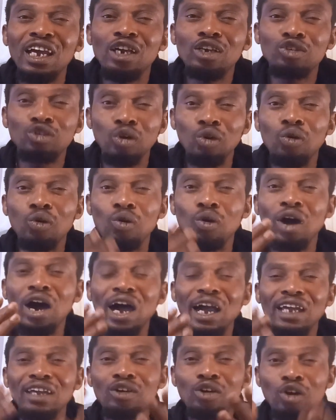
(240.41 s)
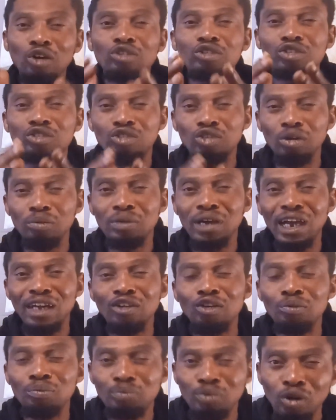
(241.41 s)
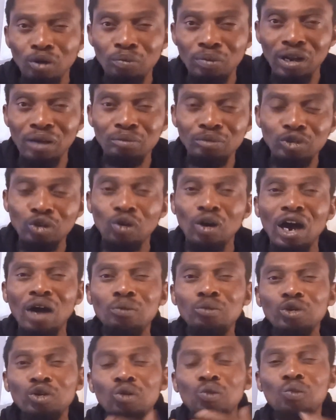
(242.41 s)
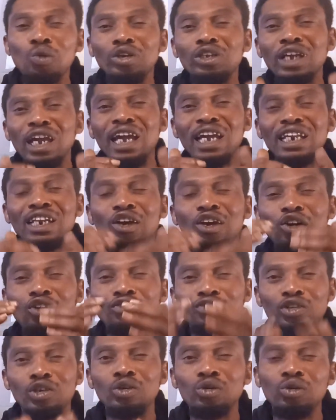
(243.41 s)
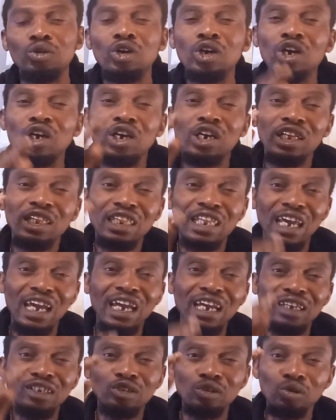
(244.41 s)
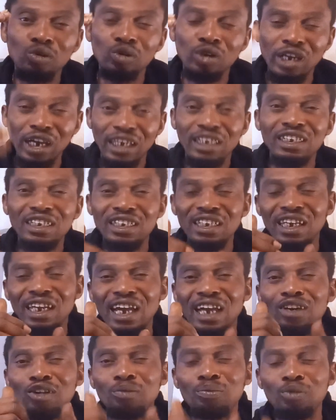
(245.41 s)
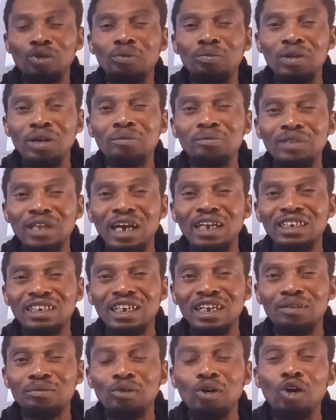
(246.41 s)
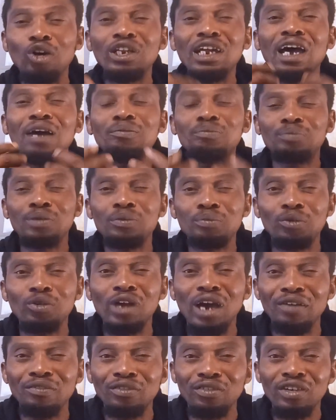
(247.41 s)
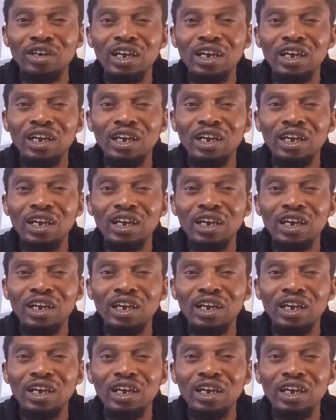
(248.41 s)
So I got some kind of problem. So I wouldn't want any of you there to get the kind of problem that other people have